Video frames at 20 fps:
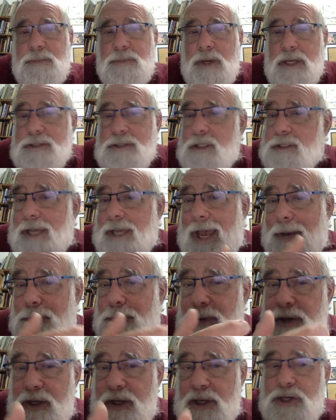because it's
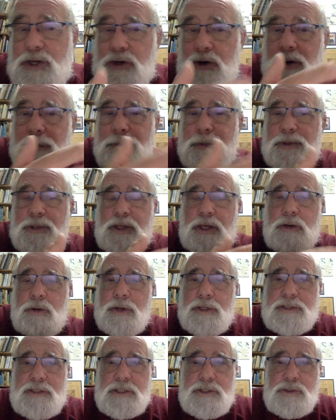happening in Europe and the
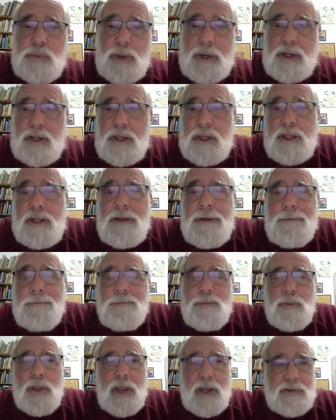US as well.
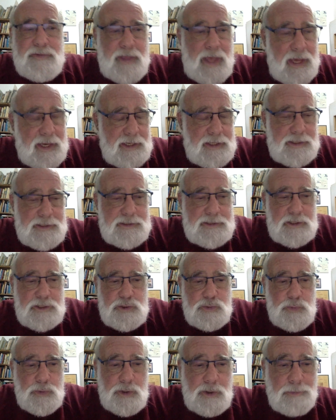And that is
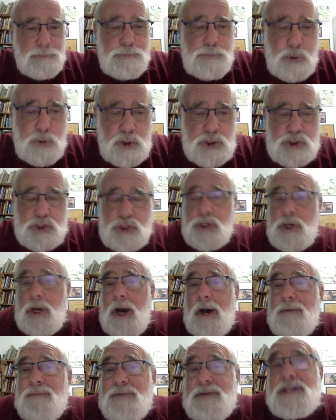this real push
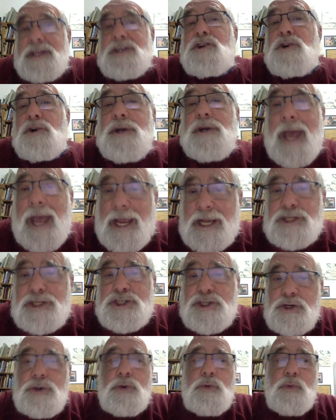of
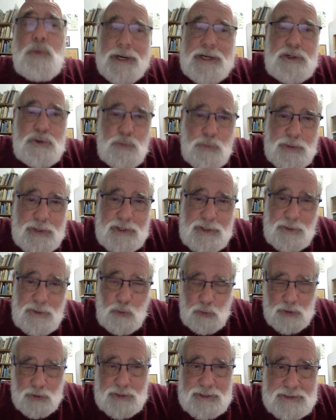international right wing
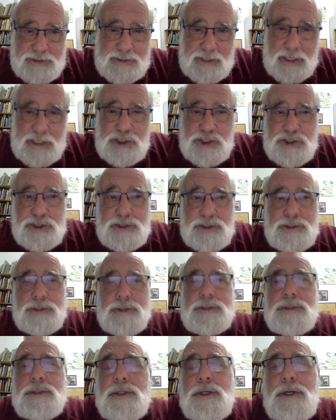
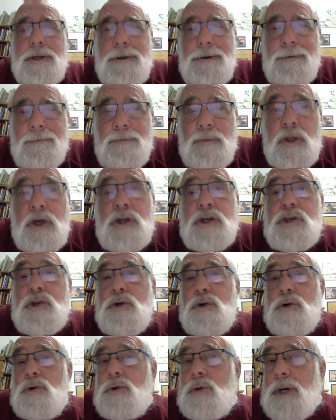organizations
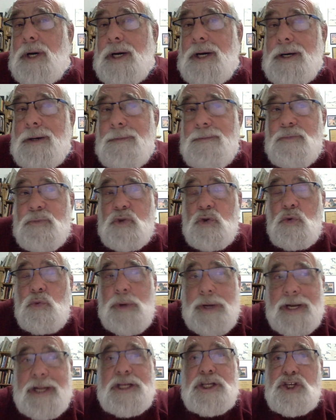to
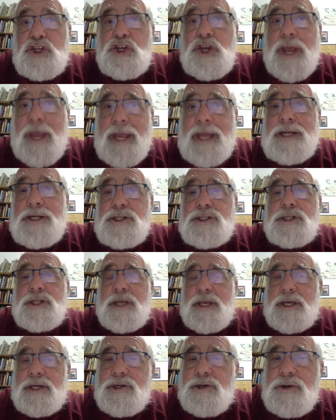really change
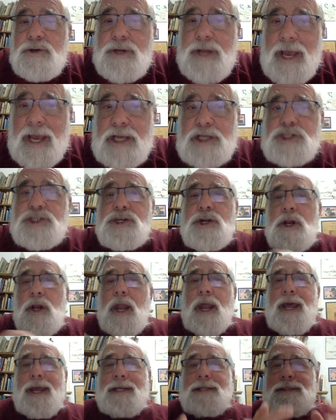the international
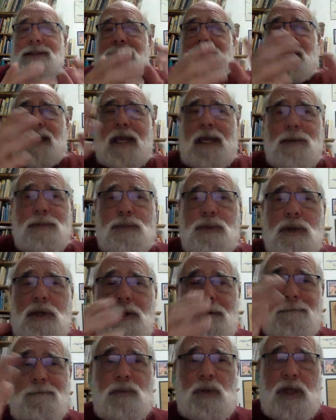landscape
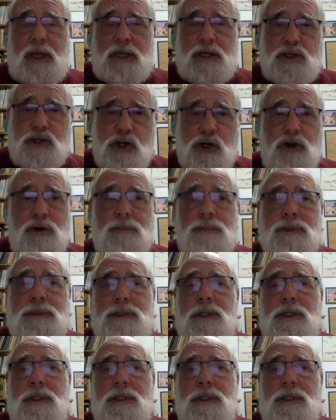in terms